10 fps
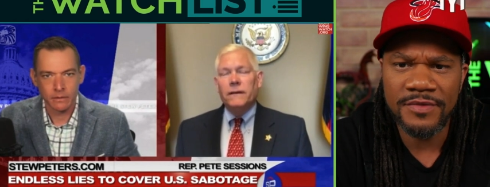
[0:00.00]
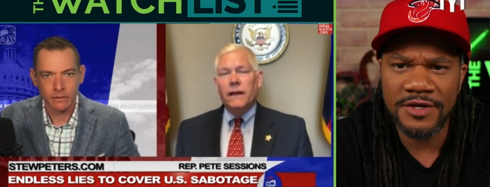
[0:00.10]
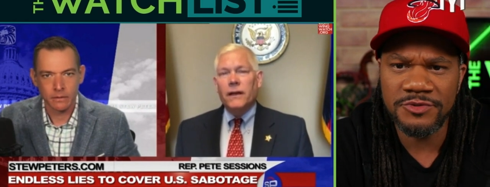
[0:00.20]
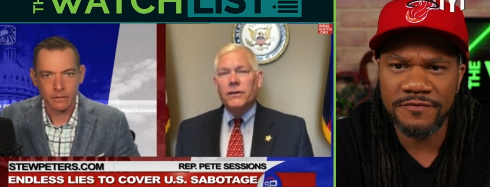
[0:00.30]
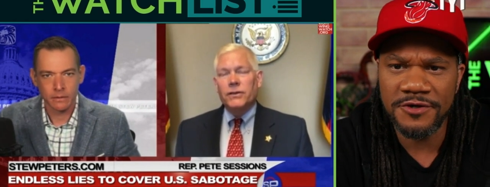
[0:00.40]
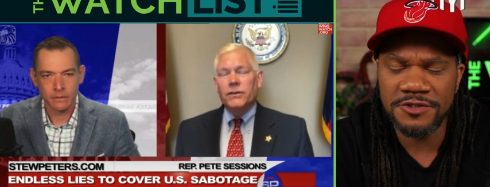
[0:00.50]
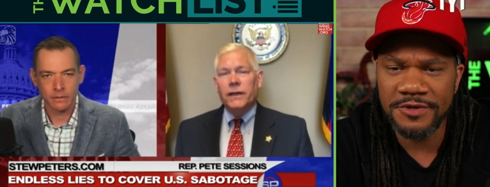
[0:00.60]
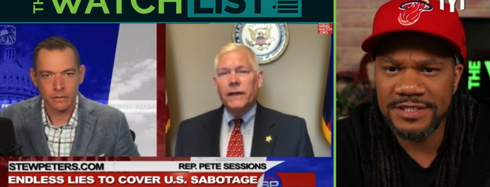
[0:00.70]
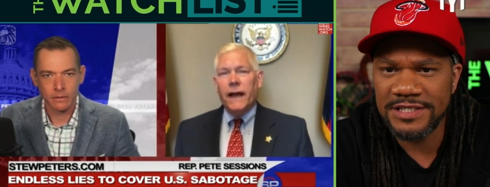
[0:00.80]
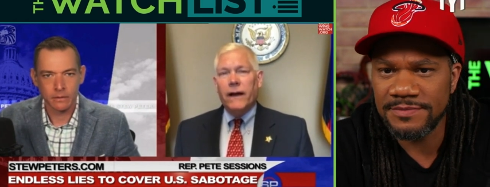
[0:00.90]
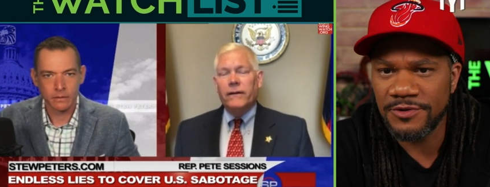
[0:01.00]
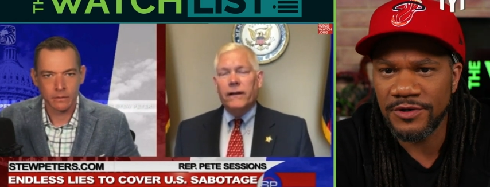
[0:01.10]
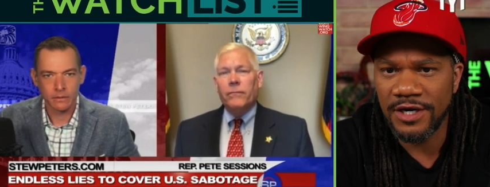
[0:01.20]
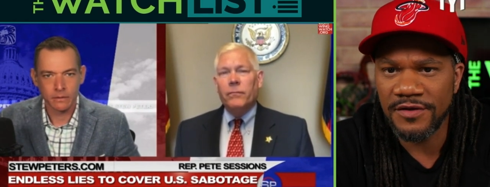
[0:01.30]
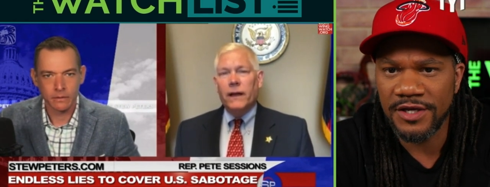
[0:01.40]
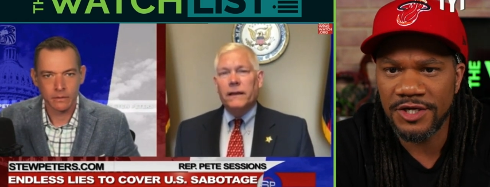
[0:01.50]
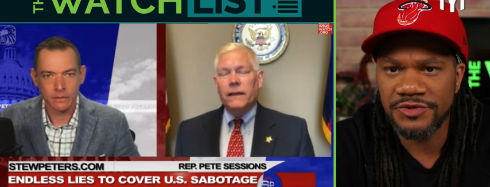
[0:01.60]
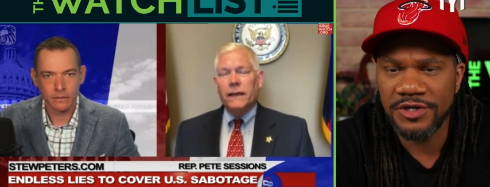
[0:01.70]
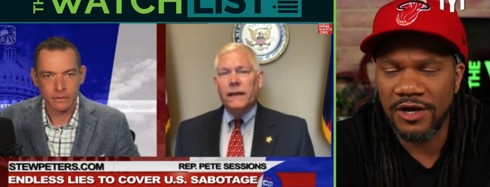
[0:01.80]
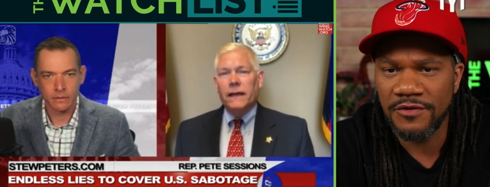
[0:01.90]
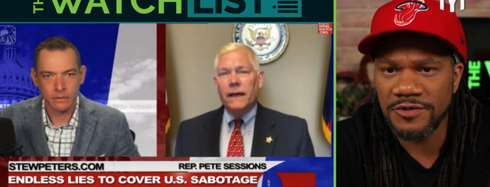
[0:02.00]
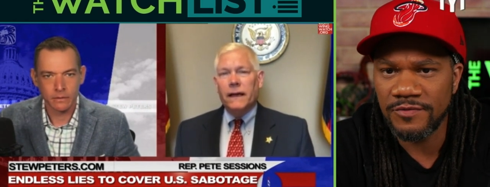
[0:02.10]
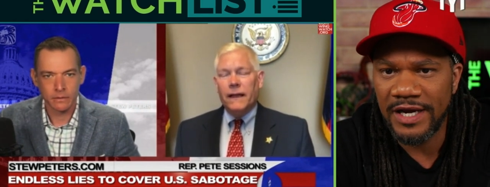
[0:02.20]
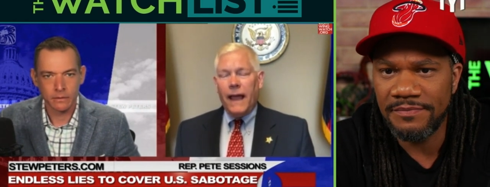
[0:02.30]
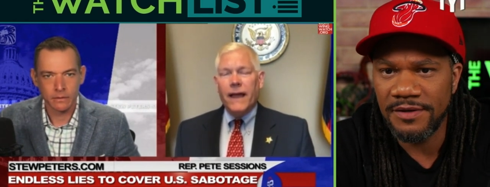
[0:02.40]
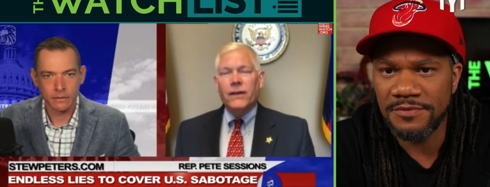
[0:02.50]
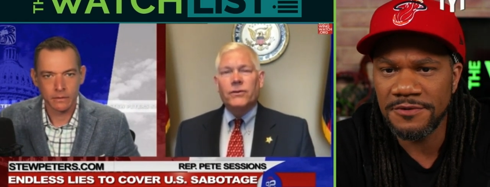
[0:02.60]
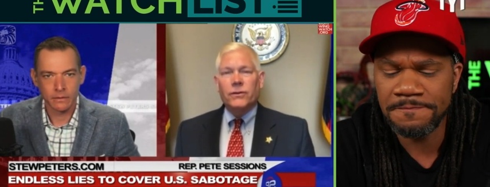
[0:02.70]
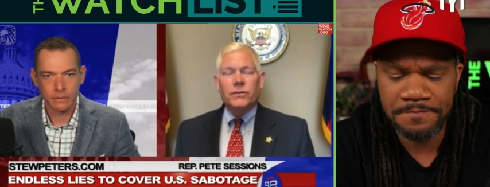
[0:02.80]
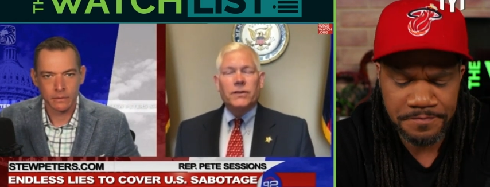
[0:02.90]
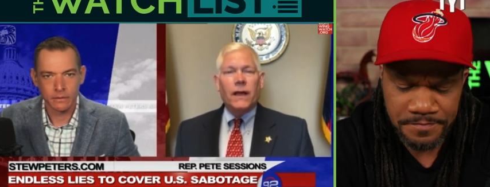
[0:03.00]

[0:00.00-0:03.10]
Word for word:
Speaker 1: there's reverse racism going on in the country and all those white people